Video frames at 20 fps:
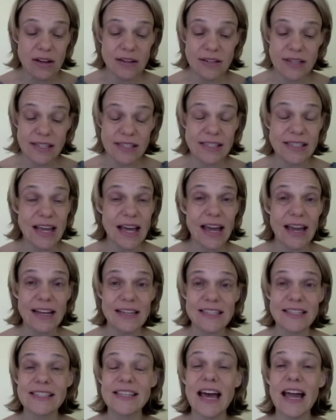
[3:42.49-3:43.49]

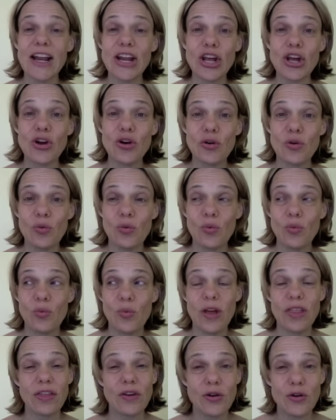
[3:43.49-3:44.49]
deciding
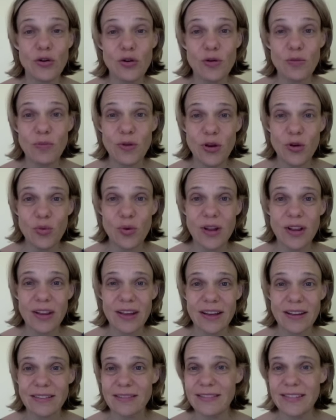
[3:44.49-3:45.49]
with whom you
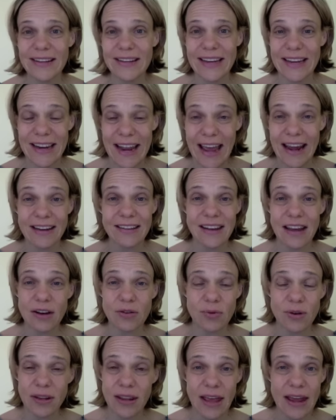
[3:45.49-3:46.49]
will connect and
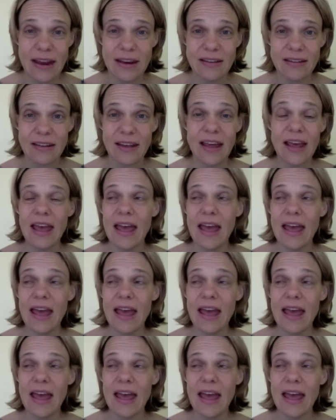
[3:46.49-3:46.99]
relate